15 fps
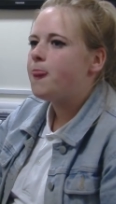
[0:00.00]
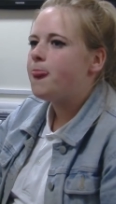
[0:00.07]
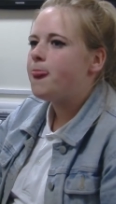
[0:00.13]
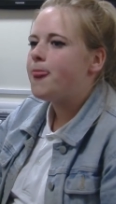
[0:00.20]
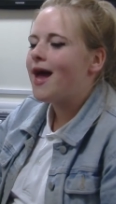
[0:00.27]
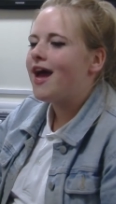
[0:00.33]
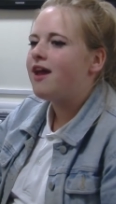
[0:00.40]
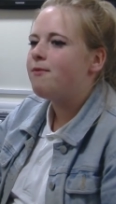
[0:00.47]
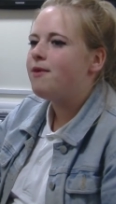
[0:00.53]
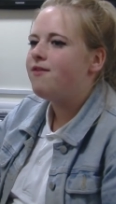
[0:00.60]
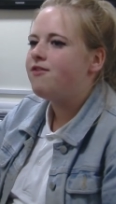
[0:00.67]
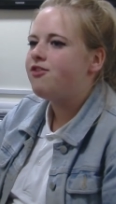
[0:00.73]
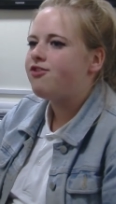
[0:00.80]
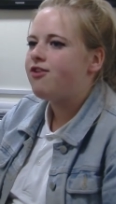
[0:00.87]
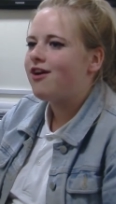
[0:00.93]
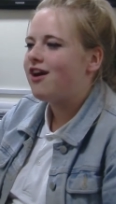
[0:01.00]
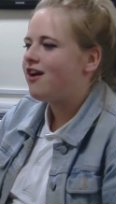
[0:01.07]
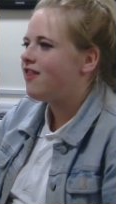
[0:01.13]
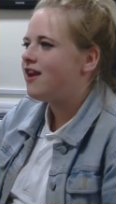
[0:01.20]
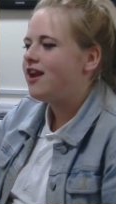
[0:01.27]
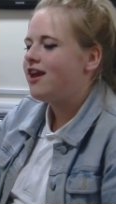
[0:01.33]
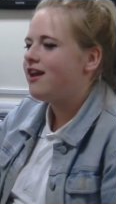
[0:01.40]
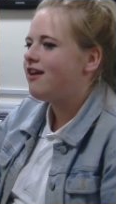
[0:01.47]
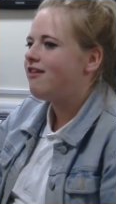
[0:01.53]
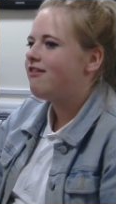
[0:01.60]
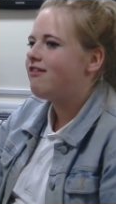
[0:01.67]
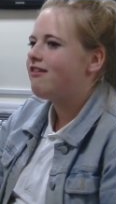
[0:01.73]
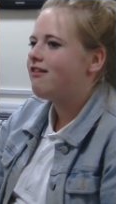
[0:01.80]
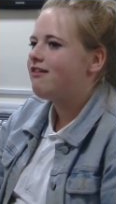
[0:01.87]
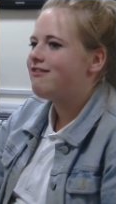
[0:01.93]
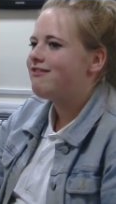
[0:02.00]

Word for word: make him even stronger than he is.